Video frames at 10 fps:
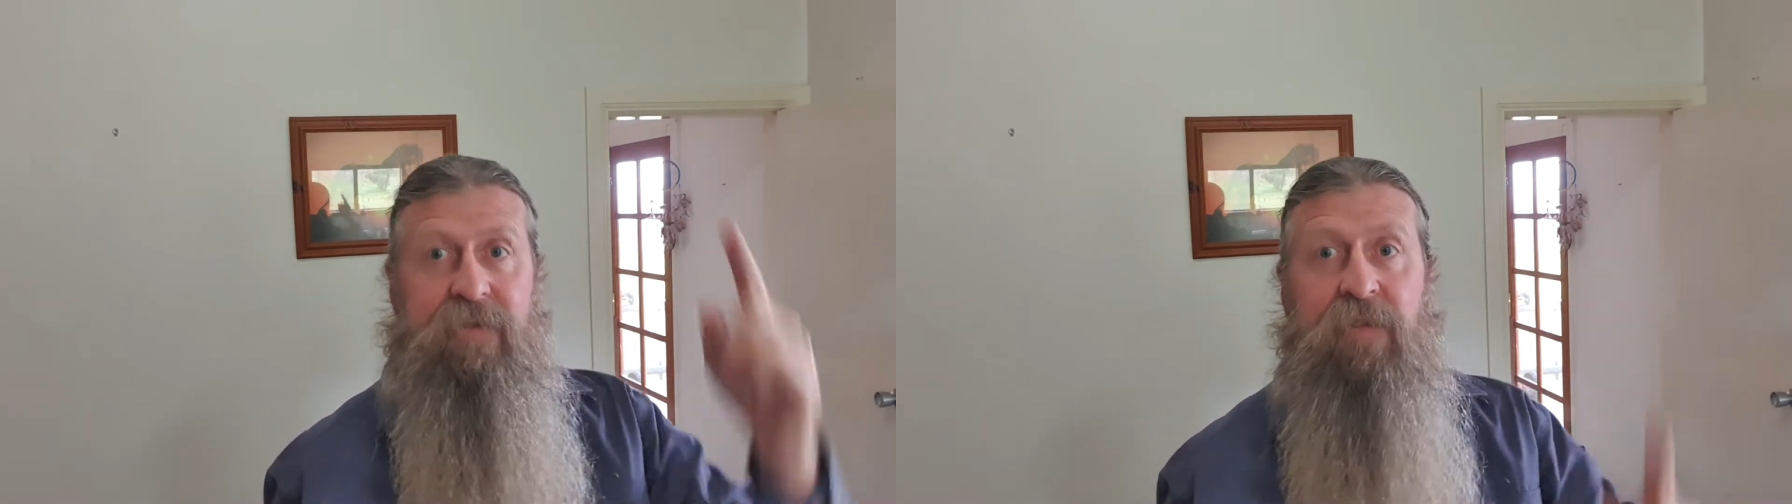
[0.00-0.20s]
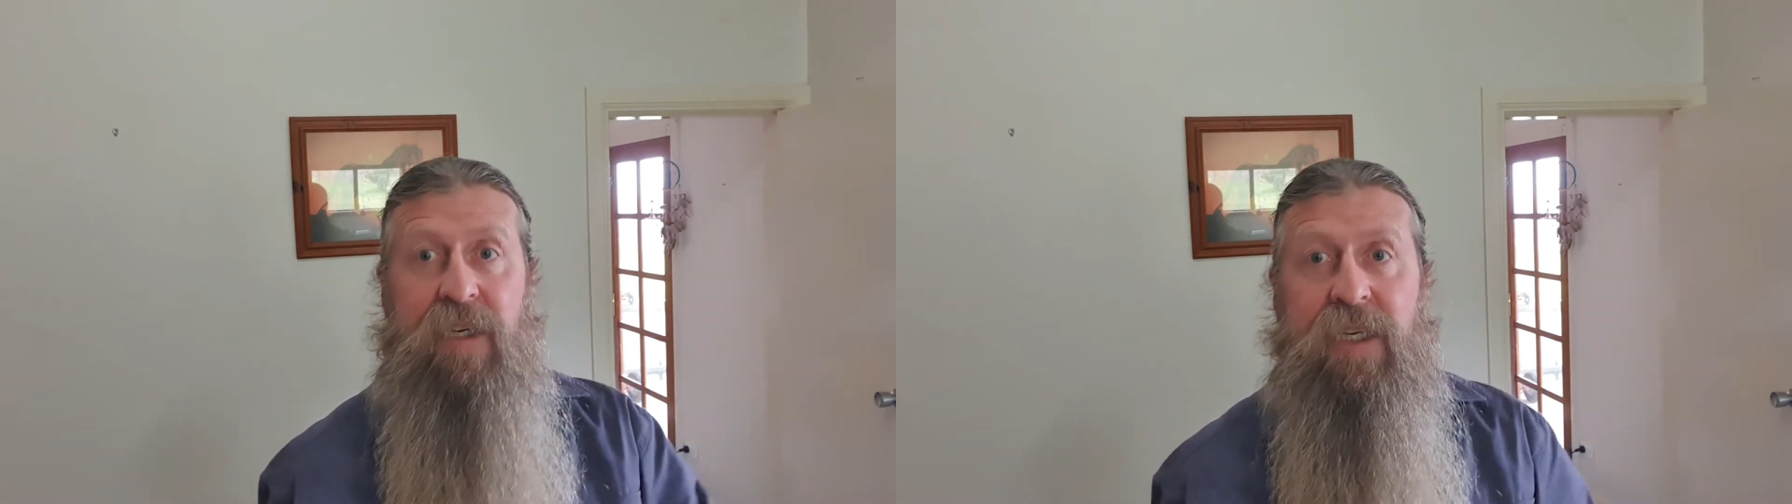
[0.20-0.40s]

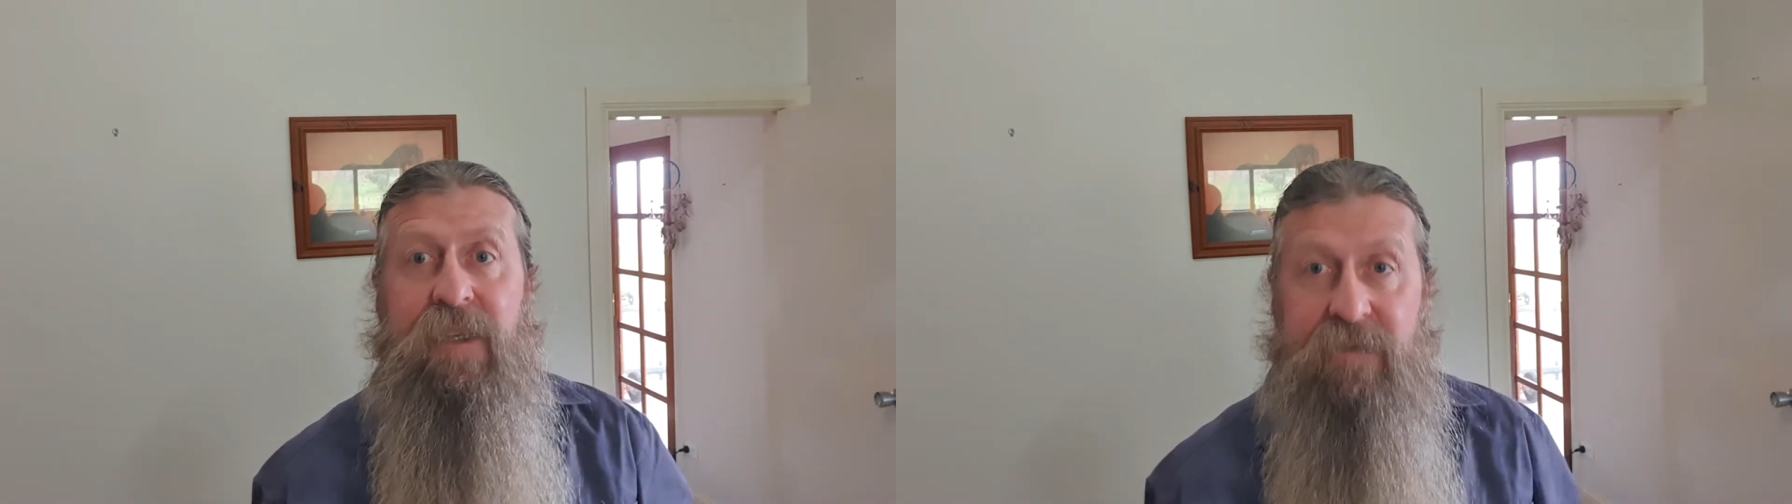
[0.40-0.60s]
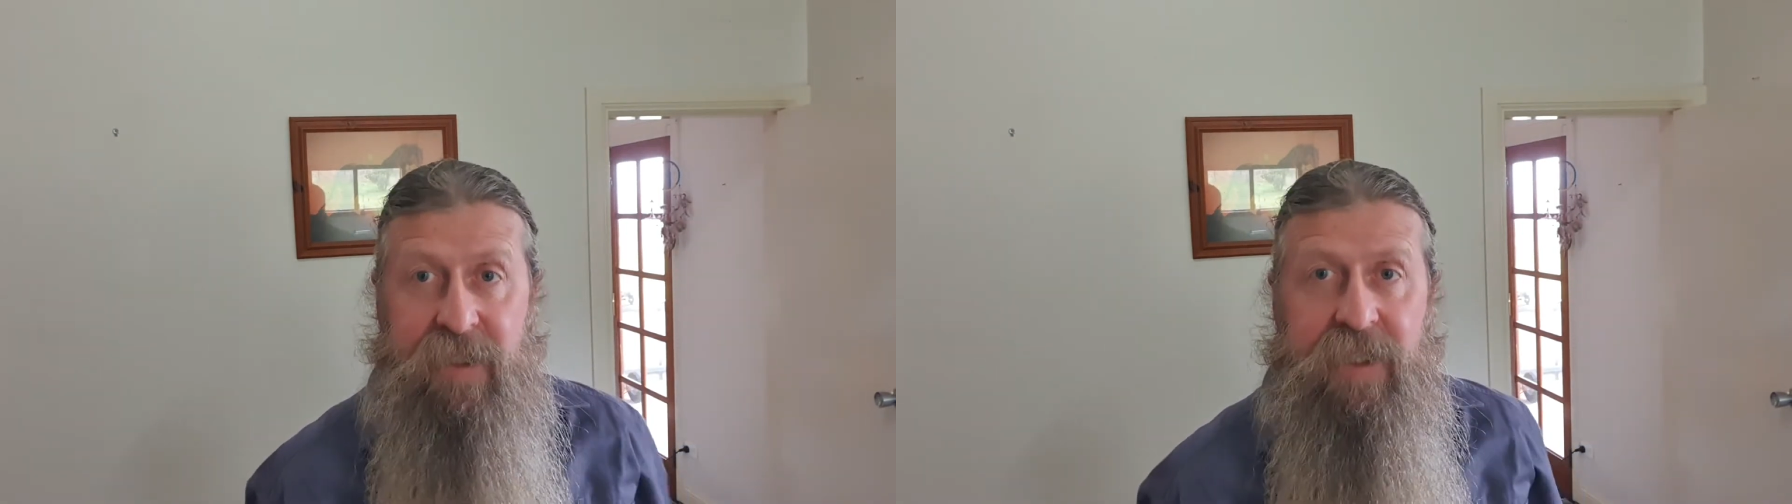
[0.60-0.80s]
really,
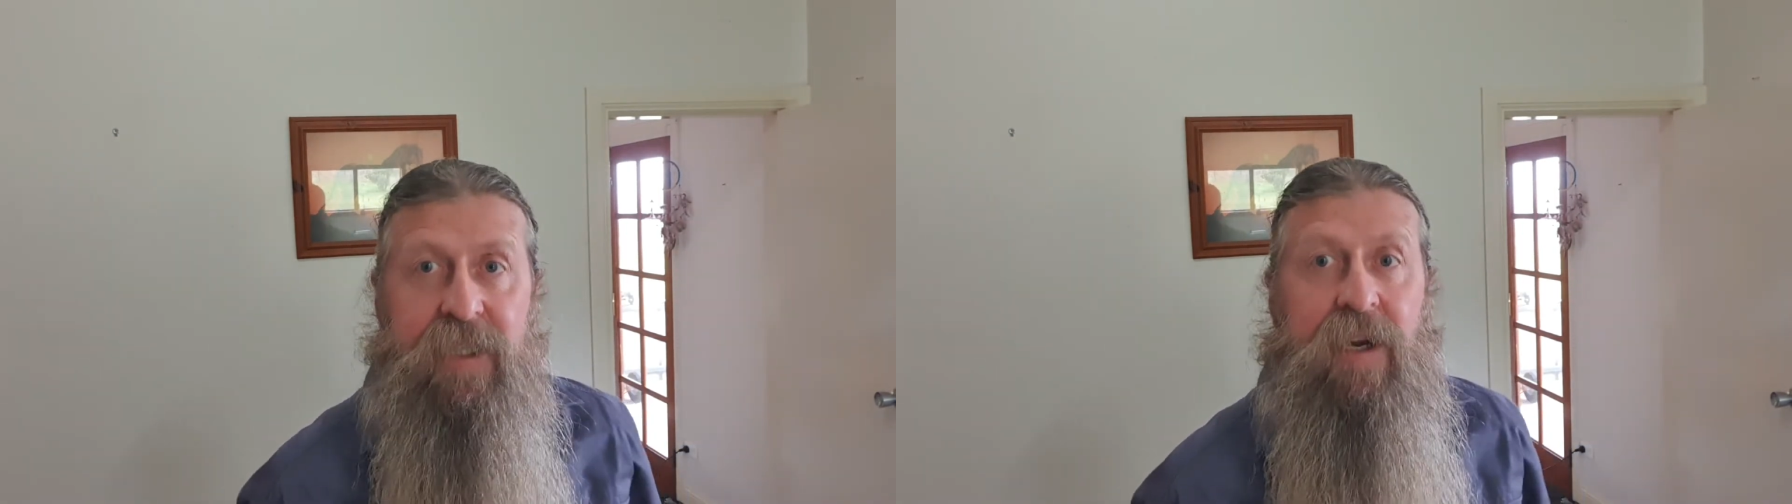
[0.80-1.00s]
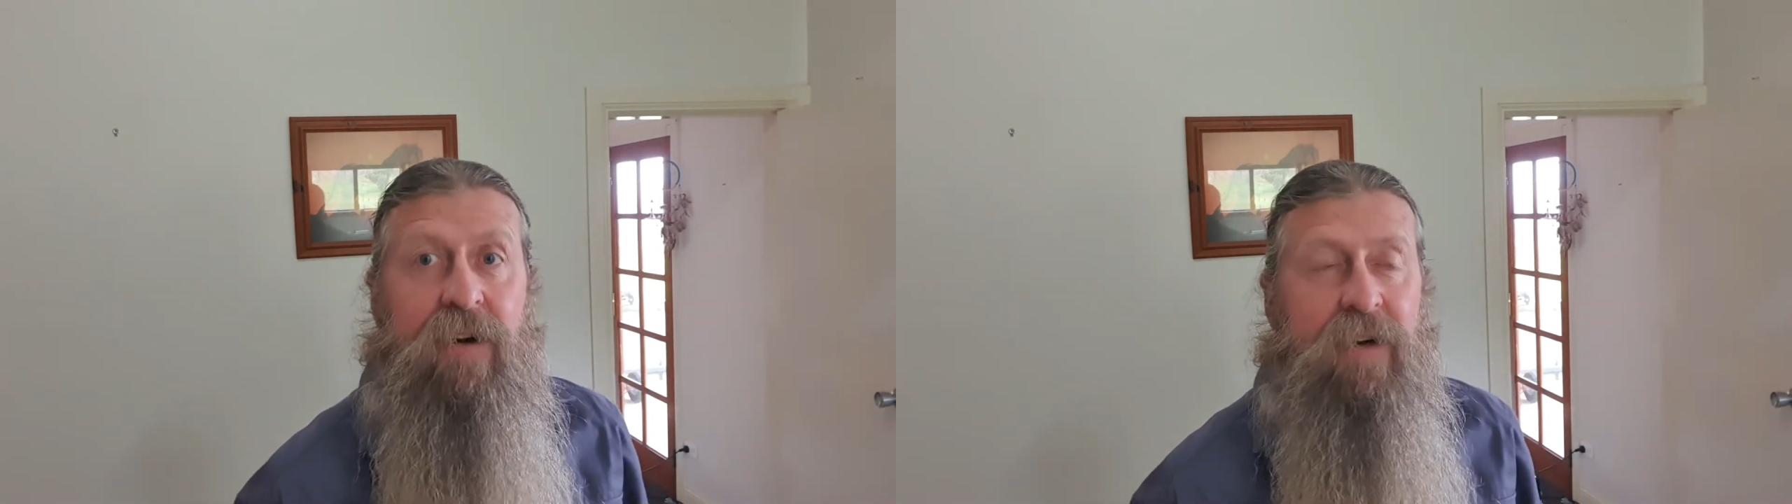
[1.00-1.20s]
really
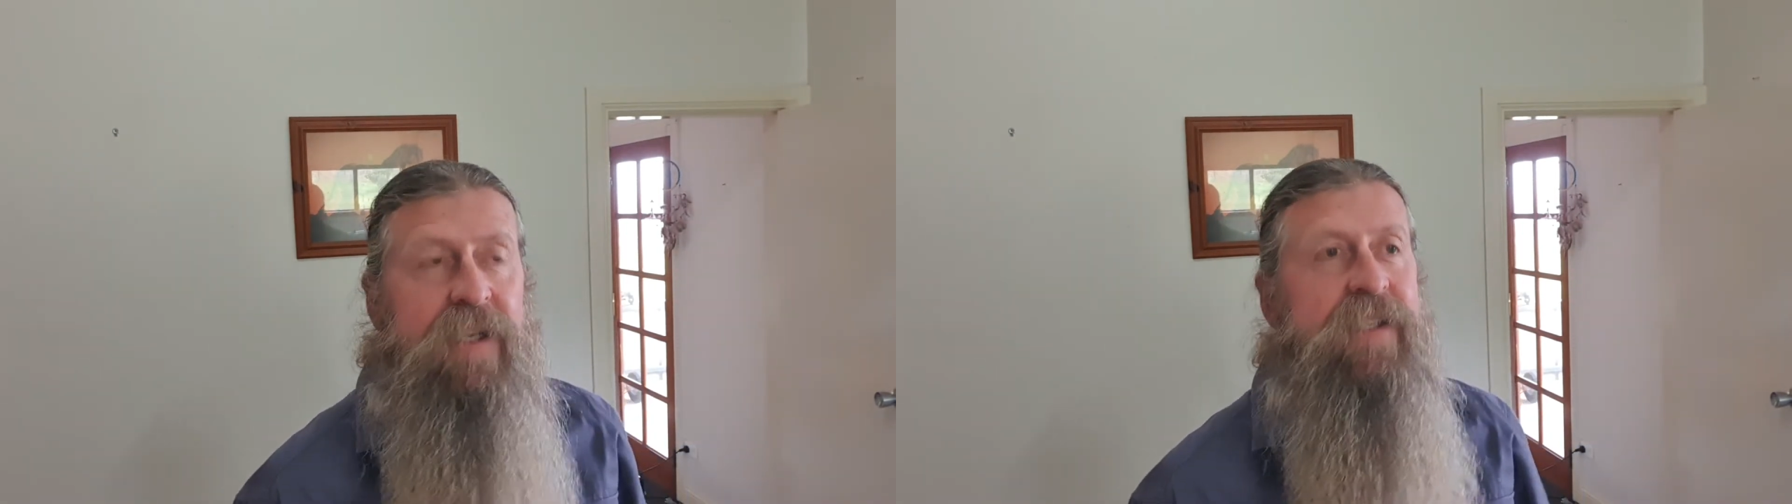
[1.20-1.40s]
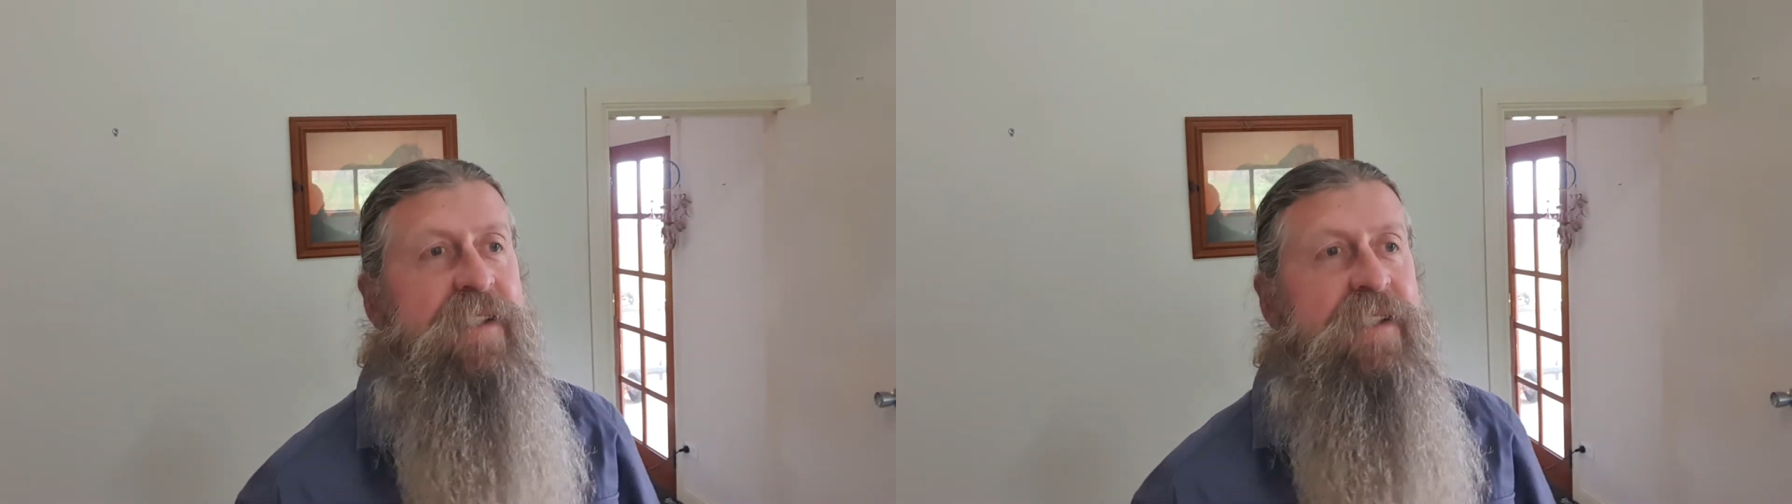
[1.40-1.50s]
high,